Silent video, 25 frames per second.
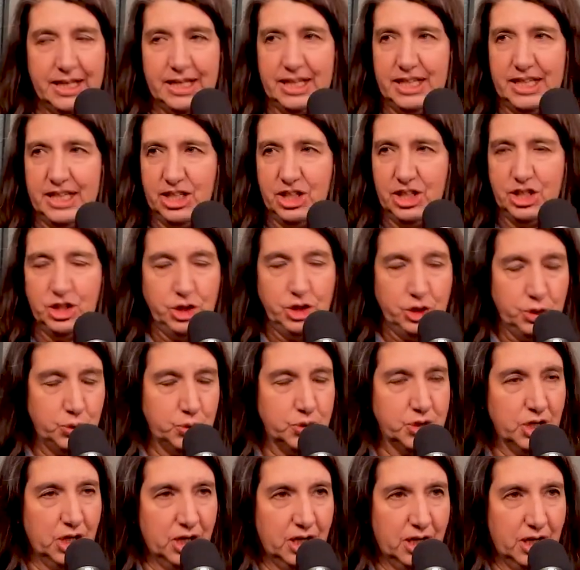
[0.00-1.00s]
In
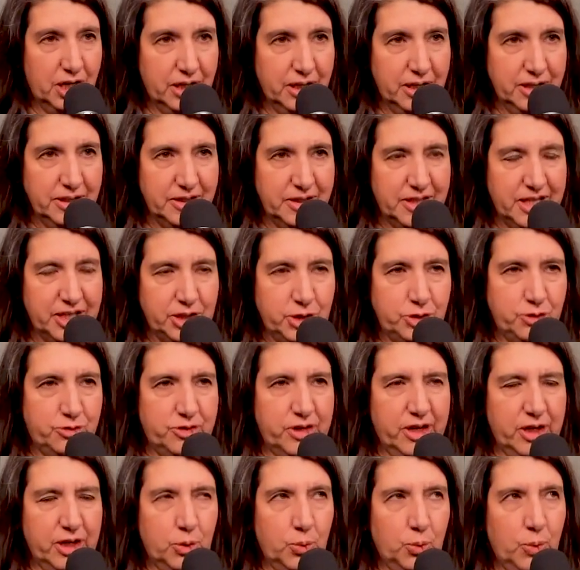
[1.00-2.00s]
Utah, they do
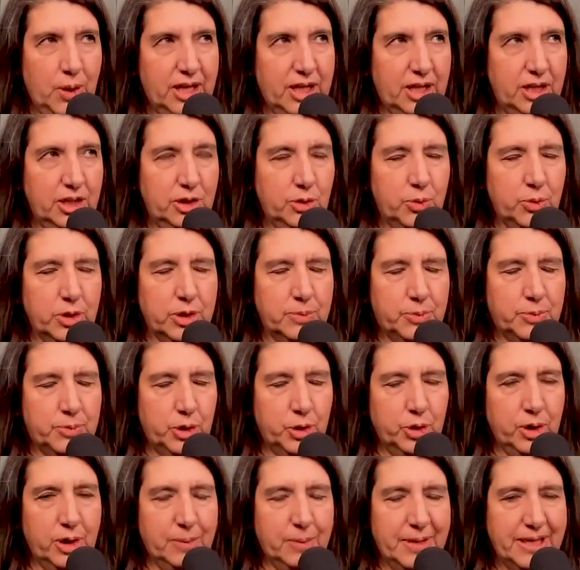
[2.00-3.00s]
very well with a
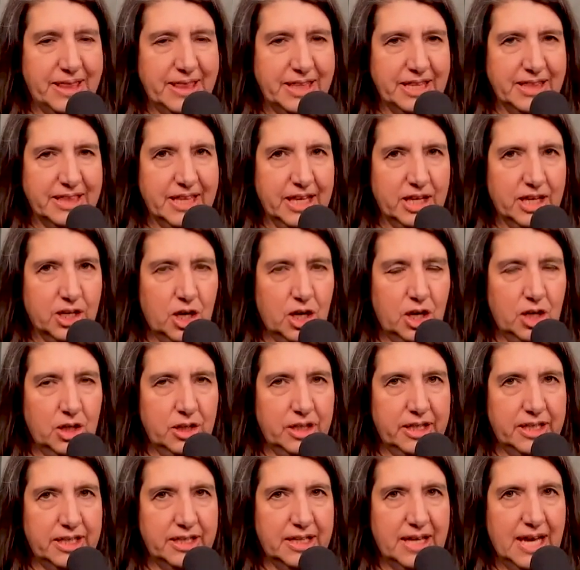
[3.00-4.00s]
program. I think they call
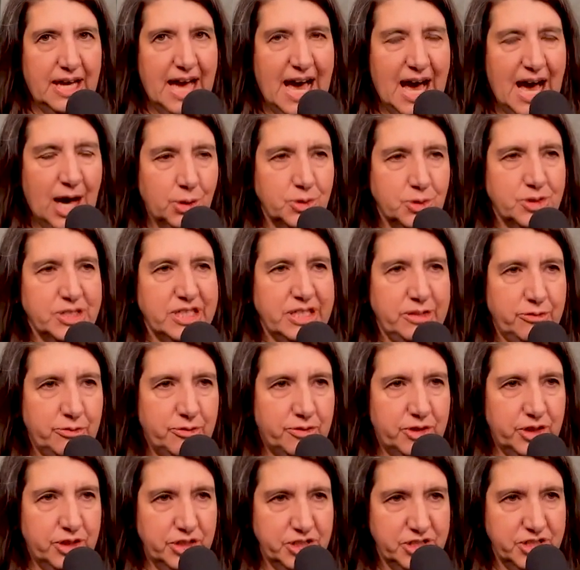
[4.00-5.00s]
it Housing
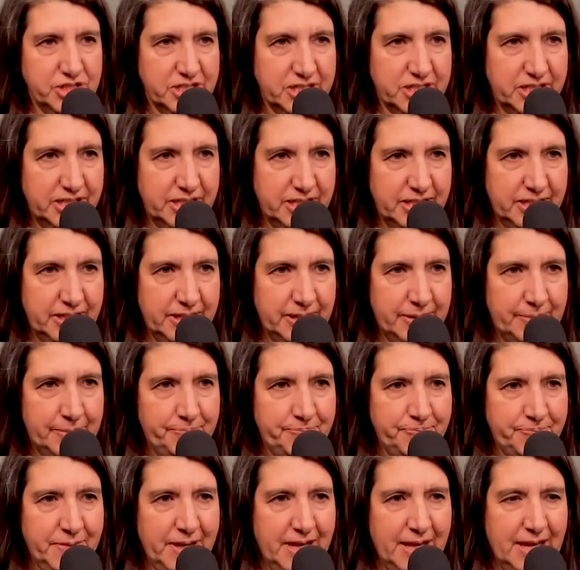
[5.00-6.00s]
First.
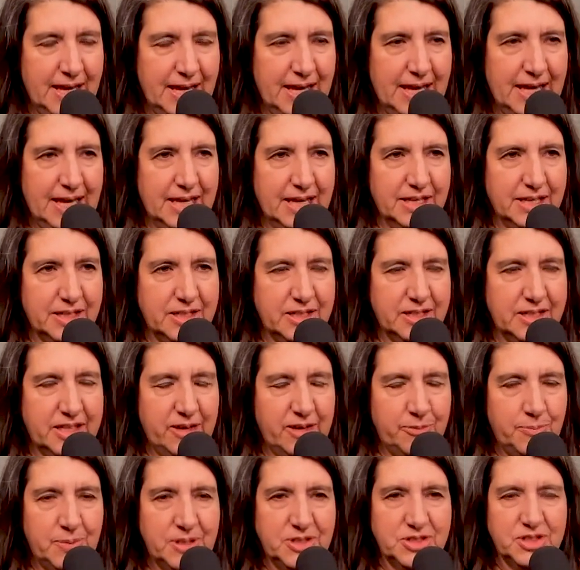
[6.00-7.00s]
And
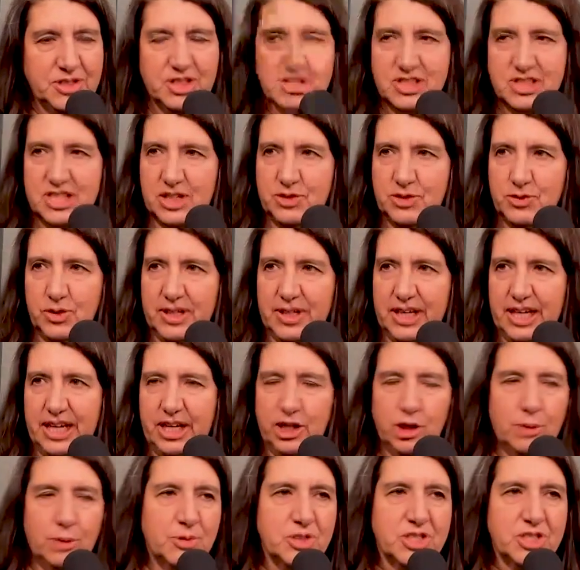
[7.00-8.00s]
they've been successful at getting
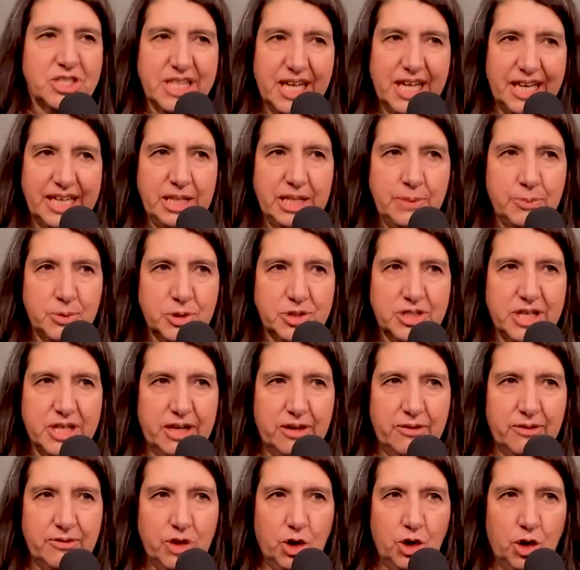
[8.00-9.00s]
almost 90%
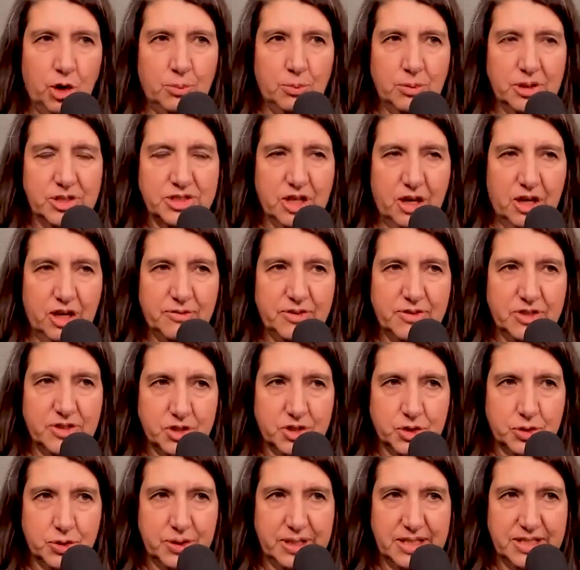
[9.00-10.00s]
of the homeless off the
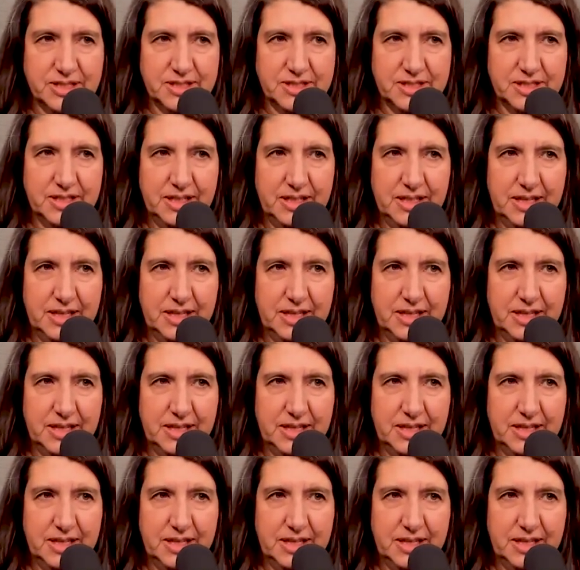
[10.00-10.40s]
streets.